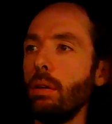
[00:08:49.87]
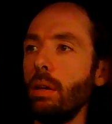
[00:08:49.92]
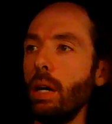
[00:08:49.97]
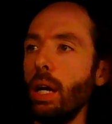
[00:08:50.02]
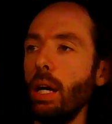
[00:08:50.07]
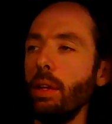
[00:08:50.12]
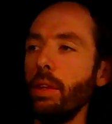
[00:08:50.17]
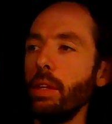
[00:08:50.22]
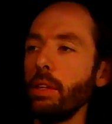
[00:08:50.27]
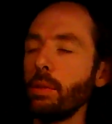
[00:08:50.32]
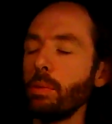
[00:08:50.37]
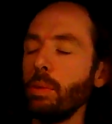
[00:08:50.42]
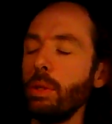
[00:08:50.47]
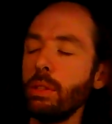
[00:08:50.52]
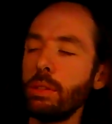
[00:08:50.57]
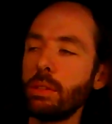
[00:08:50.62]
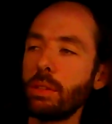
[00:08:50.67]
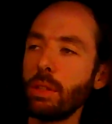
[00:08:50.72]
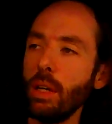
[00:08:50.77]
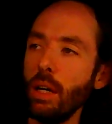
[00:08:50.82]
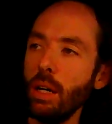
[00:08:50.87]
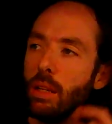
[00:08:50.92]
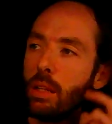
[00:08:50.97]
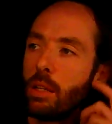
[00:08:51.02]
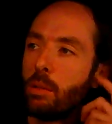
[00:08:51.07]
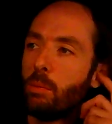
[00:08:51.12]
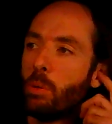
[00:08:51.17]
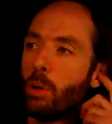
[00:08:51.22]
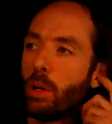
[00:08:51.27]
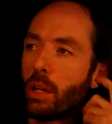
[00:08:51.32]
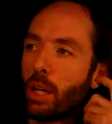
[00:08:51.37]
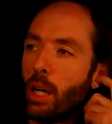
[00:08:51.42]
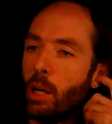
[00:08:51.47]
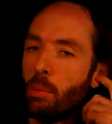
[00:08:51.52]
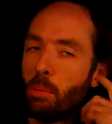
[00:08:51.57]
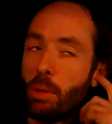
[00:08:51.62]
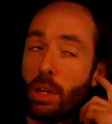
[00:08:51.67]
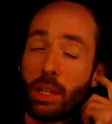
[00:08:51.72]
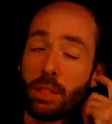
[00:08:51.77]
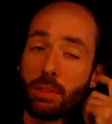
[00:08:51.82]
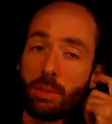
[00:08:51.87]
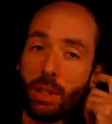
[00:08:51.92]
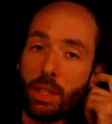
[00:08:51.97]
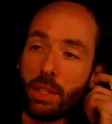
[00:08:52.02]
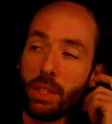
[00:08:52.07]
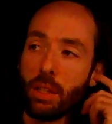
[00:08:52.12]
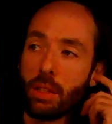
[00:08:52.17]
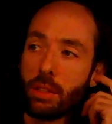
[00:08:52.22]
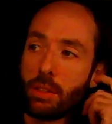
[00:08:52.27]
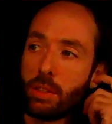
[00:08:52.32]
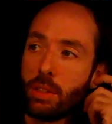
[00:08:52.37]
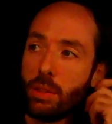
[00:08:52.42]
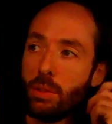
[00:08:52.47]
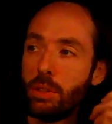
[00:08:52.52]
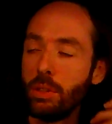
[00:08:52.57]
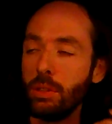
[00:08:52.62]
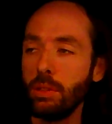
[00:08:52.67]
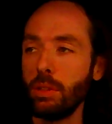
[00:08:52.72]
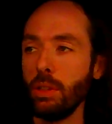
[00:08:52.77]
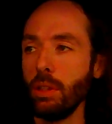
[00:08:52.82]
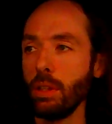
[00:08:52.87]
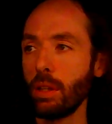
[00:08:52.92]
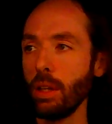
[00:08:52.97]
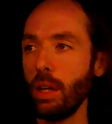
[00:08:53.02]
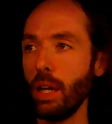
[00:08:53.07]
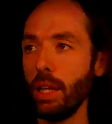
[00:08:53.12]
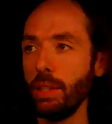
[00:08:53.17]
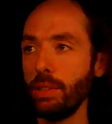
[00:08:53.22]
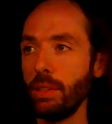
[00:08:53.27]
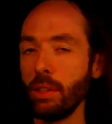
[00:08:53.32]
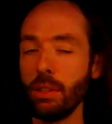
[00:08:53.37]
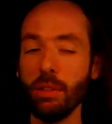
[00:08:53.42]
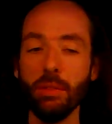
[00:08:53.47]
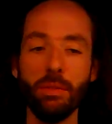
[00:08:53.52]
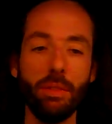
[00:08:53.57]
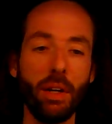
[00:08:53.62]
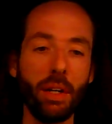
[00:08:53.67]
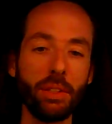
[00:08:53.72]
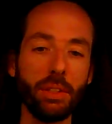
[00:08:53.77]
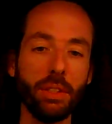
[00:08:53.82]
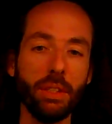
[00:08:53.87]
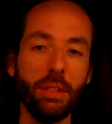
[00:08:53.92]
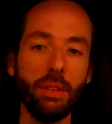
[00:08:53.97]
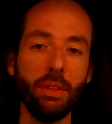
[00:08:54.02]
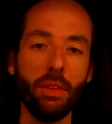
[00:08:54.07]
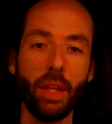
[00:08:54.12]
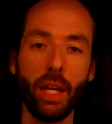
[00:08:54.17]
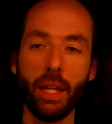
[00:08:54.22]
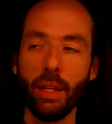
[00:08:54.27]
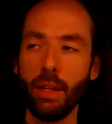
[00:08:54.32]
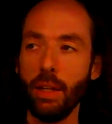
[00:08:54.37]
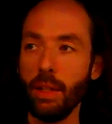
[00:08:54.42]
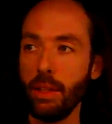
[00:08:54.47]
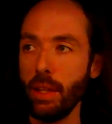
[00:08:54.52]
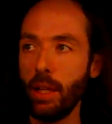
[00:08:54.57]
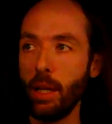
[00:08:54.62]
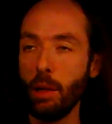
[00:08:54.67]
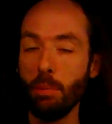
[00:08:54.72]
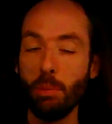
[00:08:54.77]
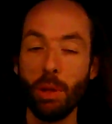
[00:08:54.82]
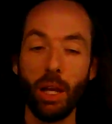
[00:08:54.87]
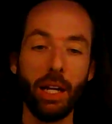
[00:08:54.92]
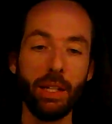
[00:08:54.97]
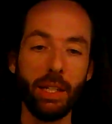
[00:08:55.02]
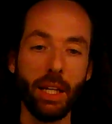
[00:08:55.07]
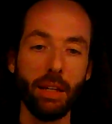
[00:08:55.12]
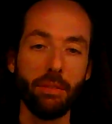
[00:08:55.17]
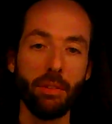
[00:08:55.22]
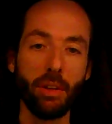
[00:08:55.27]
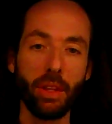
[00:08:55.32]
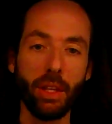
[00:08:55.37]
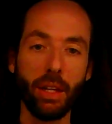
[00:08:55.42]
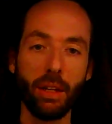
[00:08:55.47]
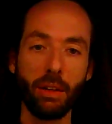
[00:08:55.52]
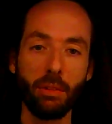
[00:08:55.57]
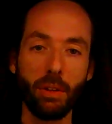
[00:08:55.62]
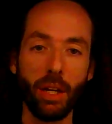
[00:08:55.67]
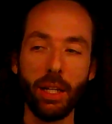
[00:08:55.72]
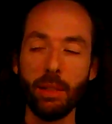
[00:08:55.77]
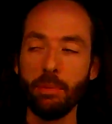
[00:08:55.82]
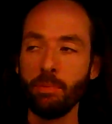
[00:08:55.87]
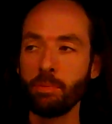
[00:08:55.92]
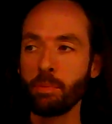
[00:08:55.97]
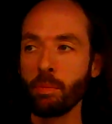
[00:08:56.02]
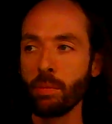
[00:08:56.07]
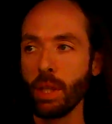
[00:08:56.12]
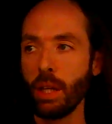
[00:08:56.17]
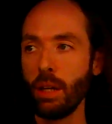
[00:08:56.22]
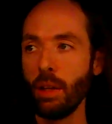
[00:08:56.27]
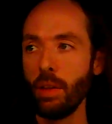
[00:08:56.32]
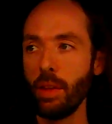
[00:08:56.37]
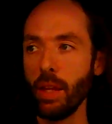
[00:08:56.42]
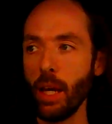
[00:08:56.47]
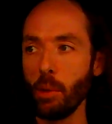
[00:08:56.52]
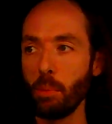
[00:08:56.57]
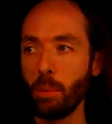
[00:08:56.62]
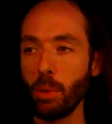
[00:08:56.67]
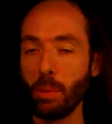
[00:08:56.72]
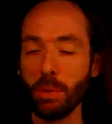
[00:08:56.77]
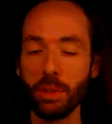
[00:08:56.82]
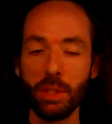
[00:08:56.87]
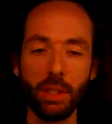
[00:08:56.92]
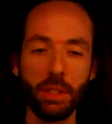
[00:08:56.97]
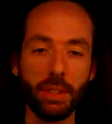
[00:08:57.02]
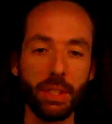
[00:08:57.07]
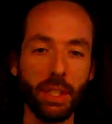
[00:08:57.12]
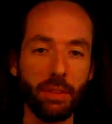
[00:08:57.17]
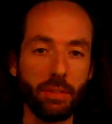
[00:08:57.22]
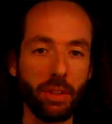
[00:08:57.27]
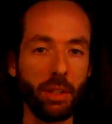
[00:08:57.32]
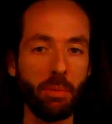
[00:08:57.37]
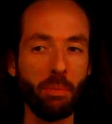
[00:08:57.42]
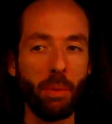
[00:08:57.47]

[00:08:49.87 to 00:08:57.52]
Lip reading: And this one's a little more complex, right? The other two just took a single function that it then applied to everything, right? The output was a little different.